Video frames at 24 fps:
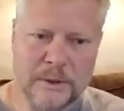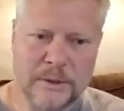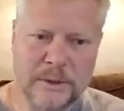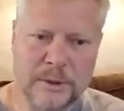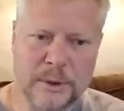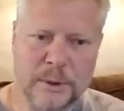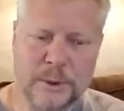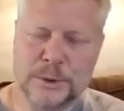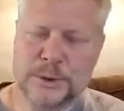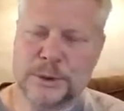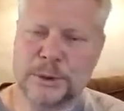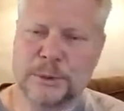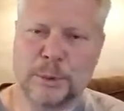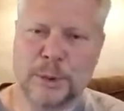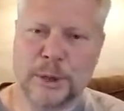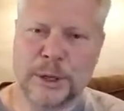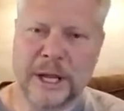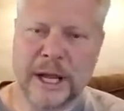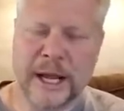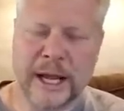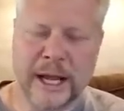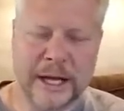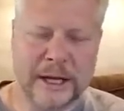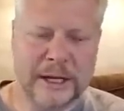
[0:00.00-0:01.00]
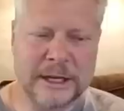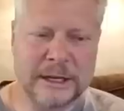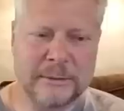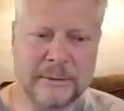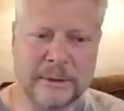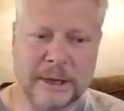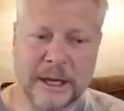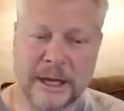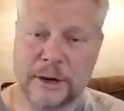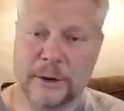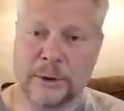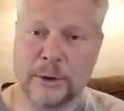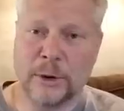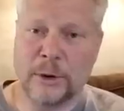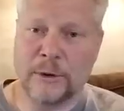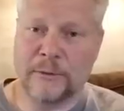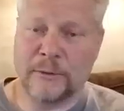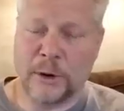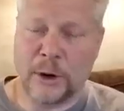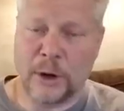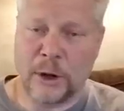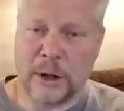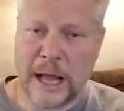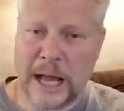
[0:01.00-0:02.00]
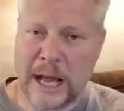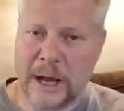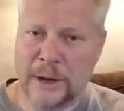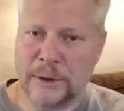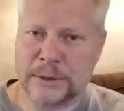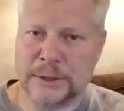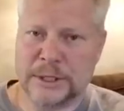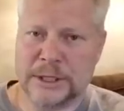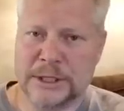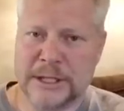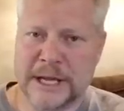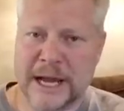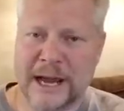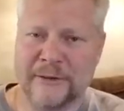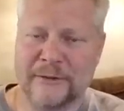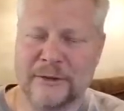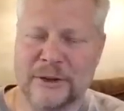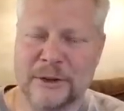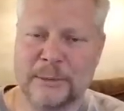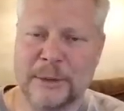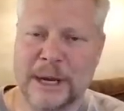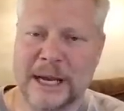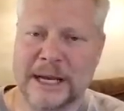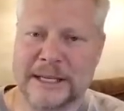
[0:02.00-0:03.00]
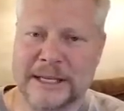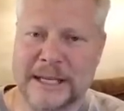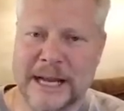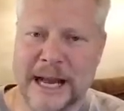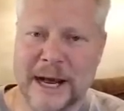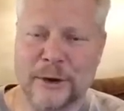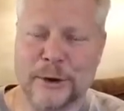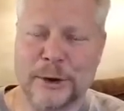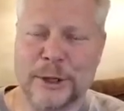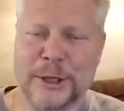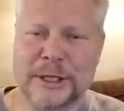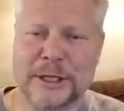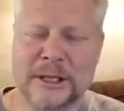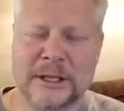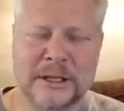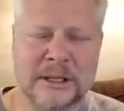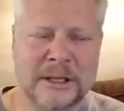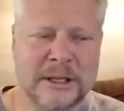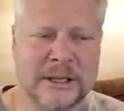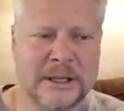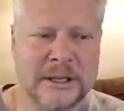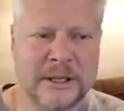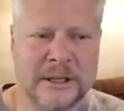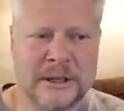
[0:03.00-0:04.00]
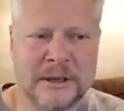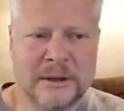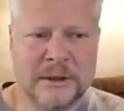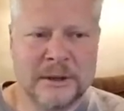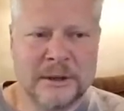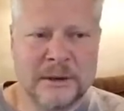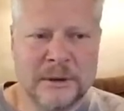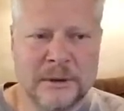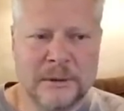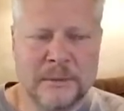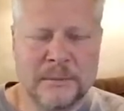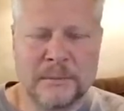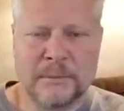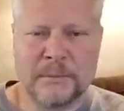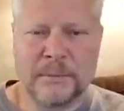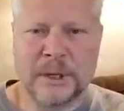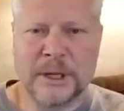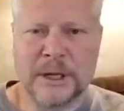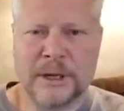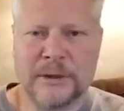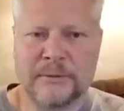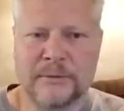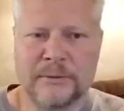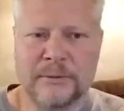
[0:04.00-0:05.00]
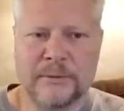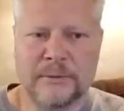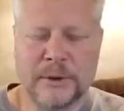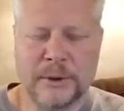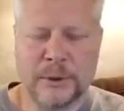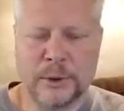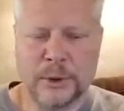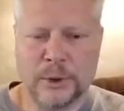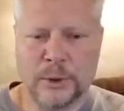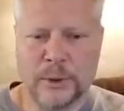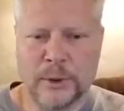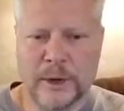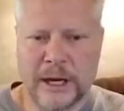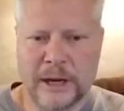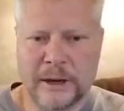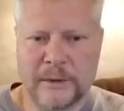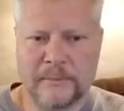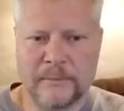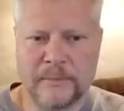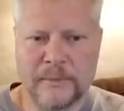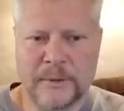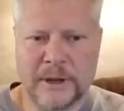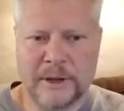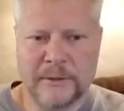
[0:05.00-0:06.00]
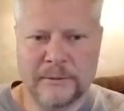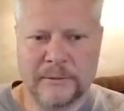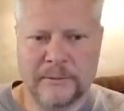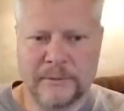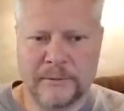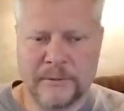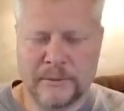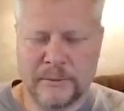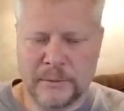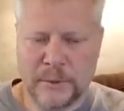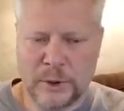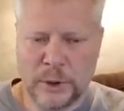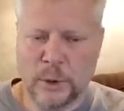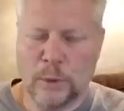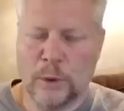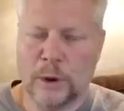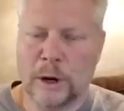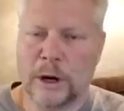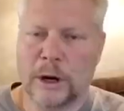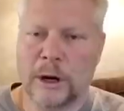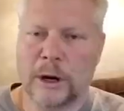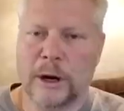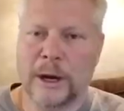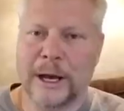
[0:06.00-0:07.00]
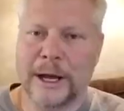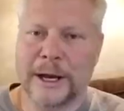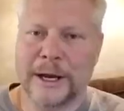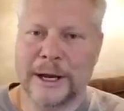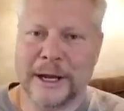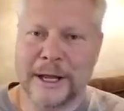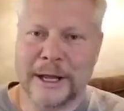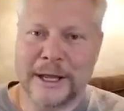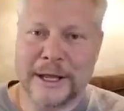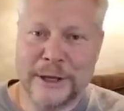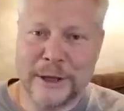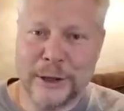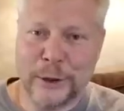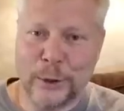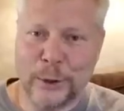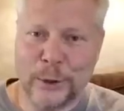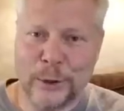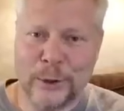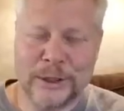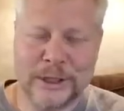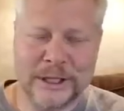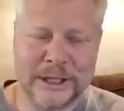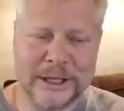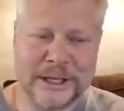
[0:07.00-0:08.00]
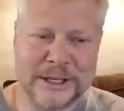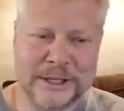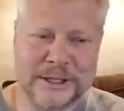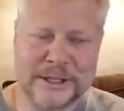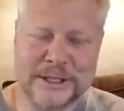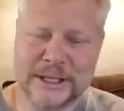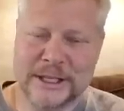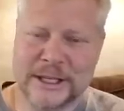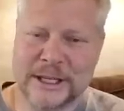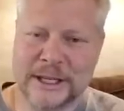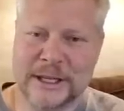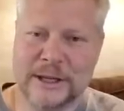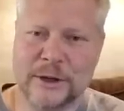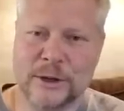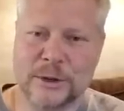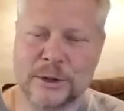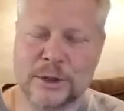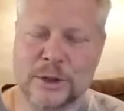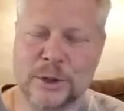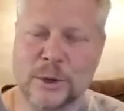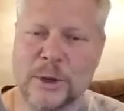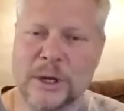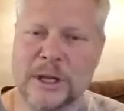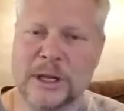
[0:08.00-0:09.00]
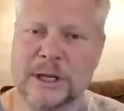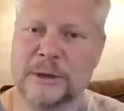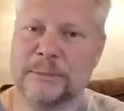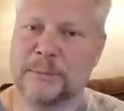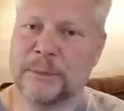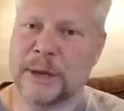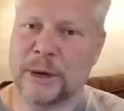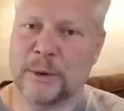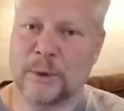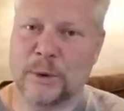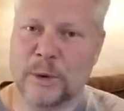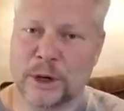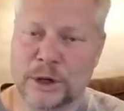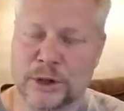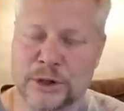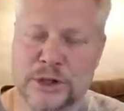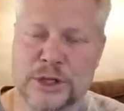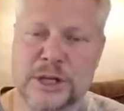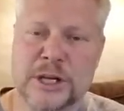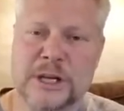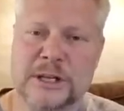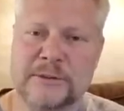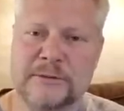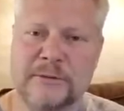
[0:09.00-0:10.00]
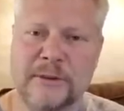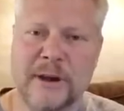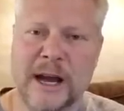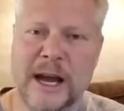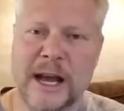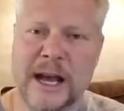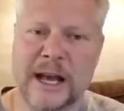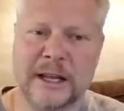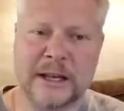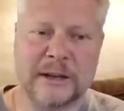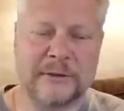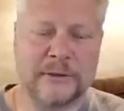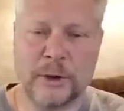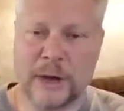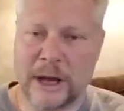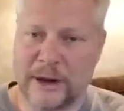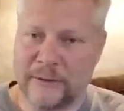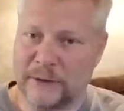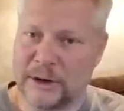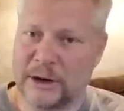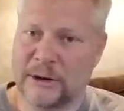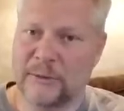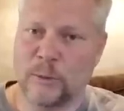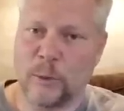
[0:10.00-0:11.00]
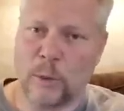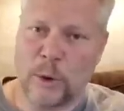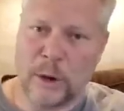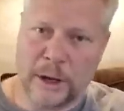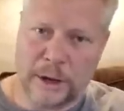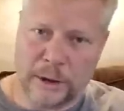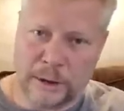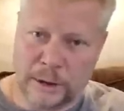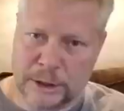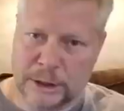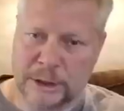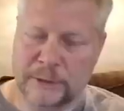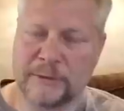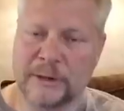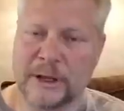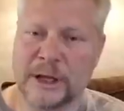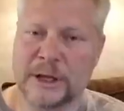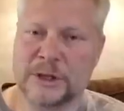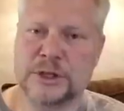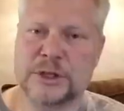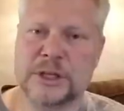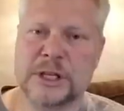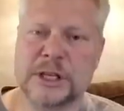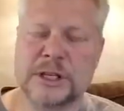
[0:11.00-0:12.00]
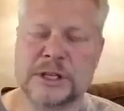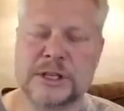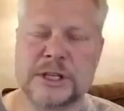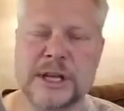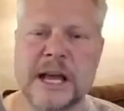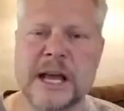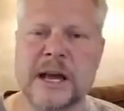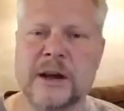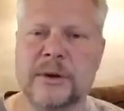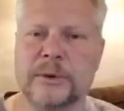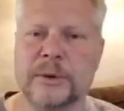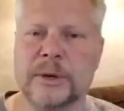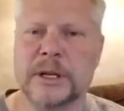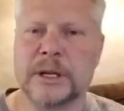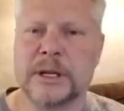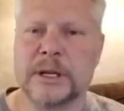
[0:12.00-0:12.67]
Those are pretty handy, but I don't know if all houses have them. I doubt it. But if you are on a hill in a city, your toilet may work just fine if you have enough water to flush things down.